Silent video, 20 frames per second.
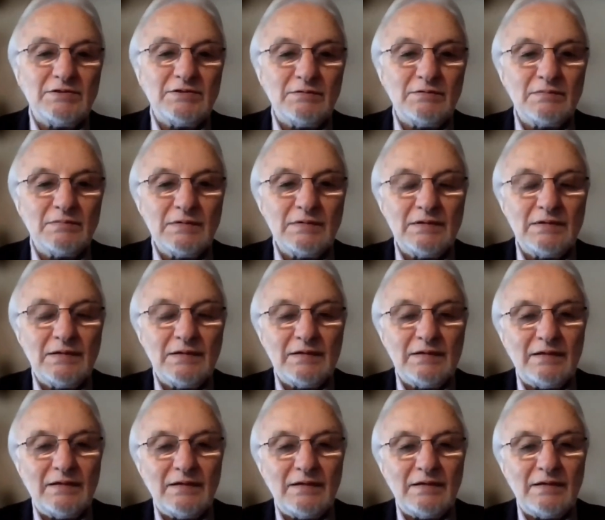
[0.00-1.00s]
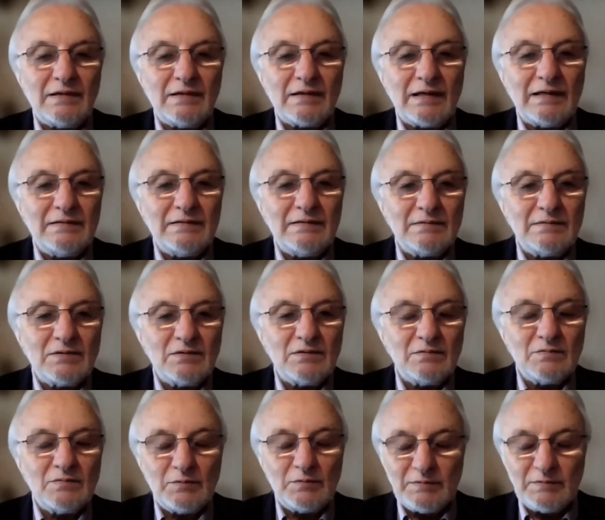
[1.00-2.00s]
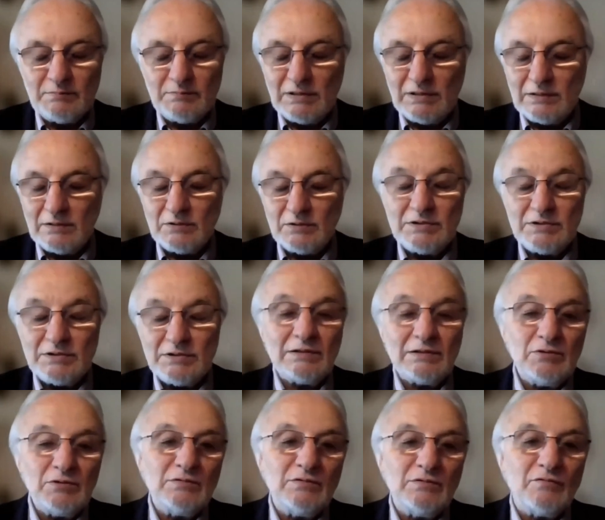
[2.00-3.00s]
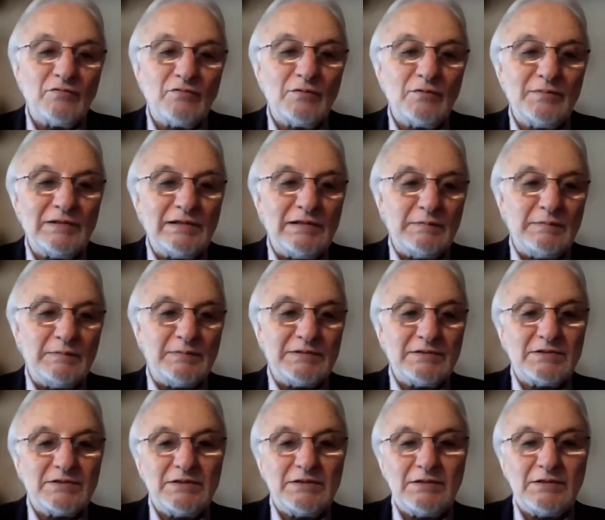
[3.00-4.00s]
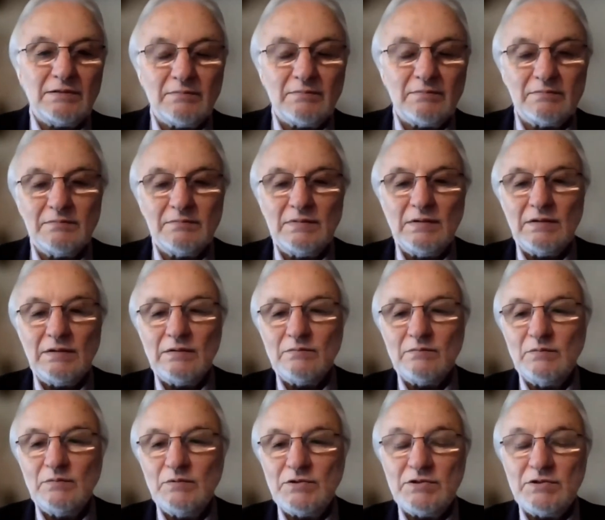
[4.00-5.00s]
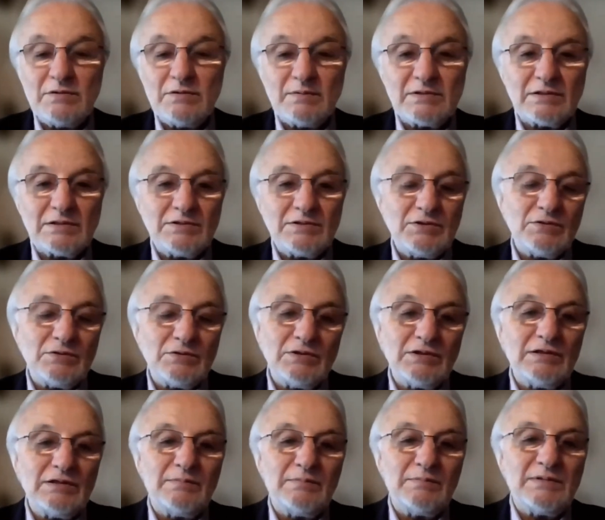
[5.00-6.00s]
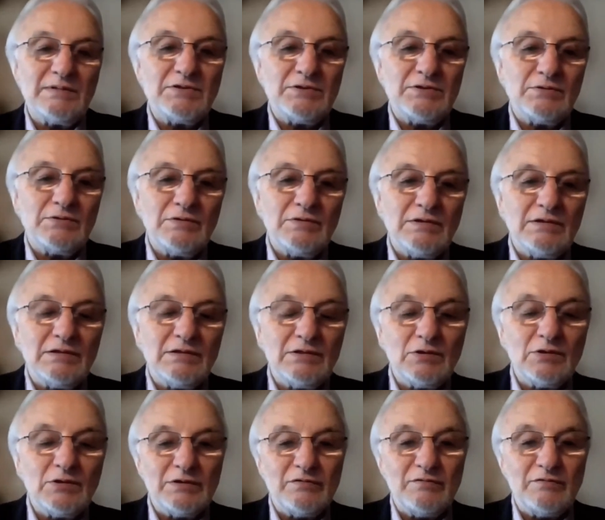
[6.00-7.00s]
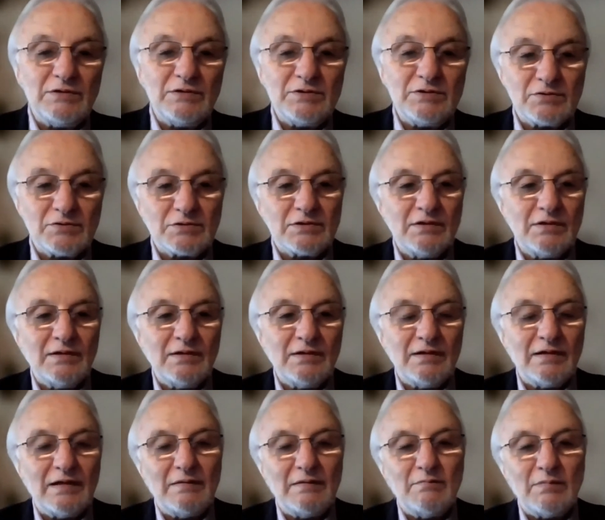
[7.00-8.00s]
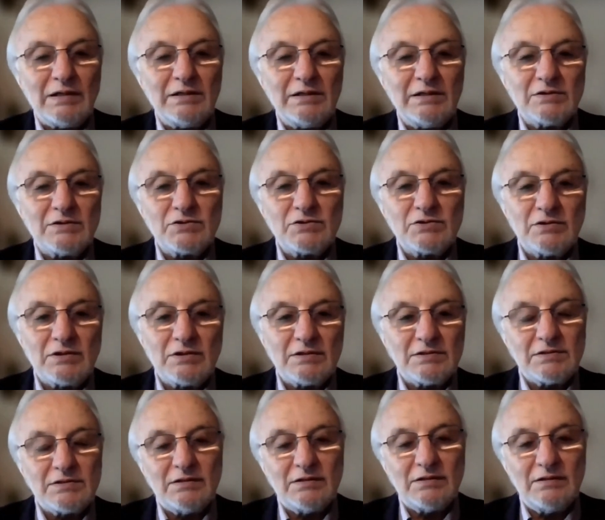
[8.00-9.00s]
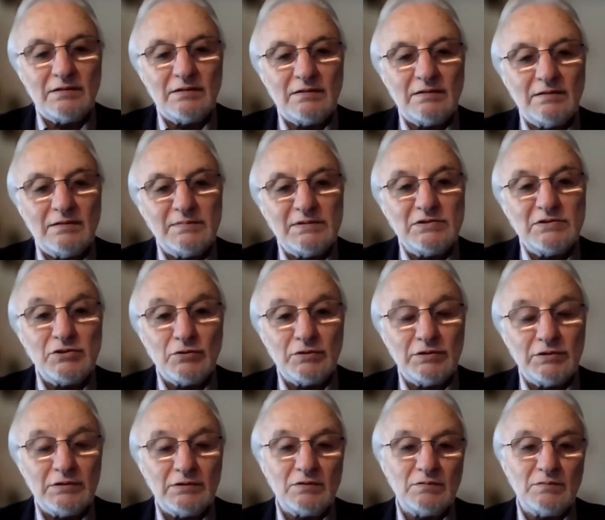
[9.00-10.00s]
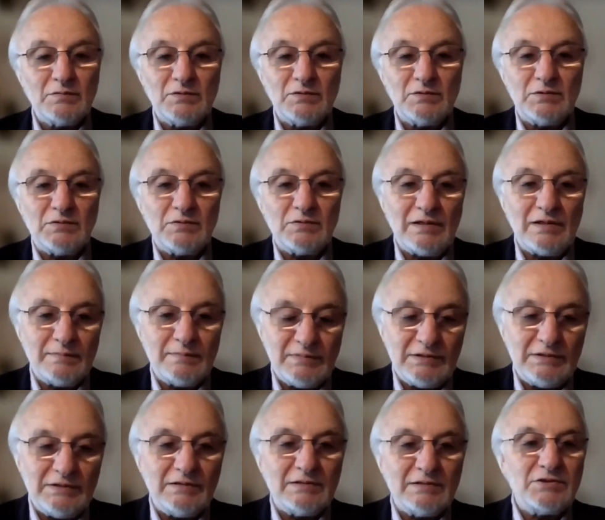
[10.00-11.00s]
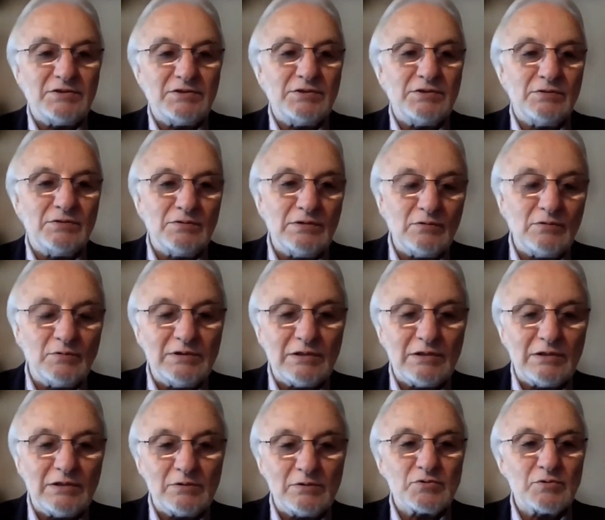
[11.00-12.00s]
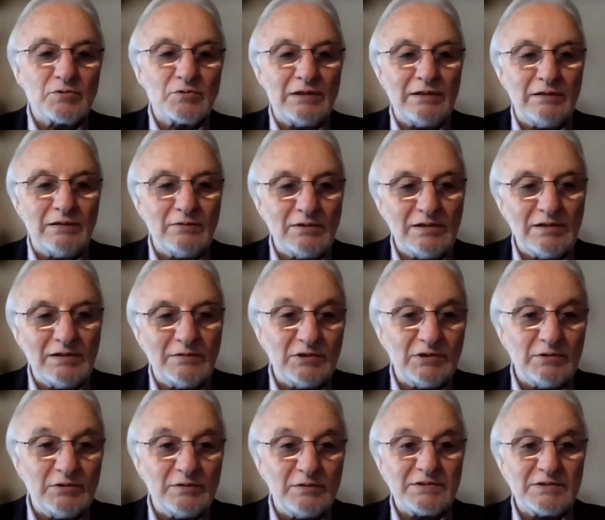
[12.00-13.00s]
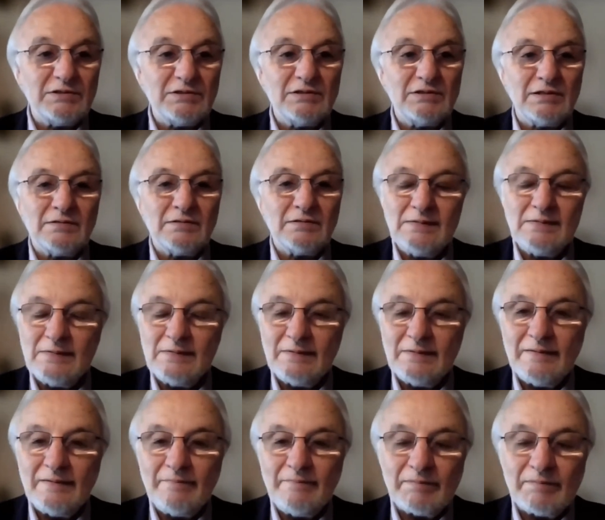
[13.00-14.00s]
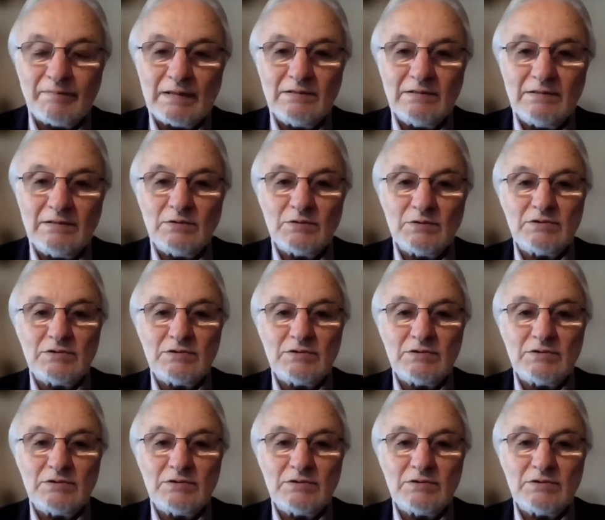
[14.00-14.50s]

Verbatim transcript: the um, the vision of of, um, of youth, as it was said, many adaptation actions have many other dimensions as mitigation, the care of, of land or soil.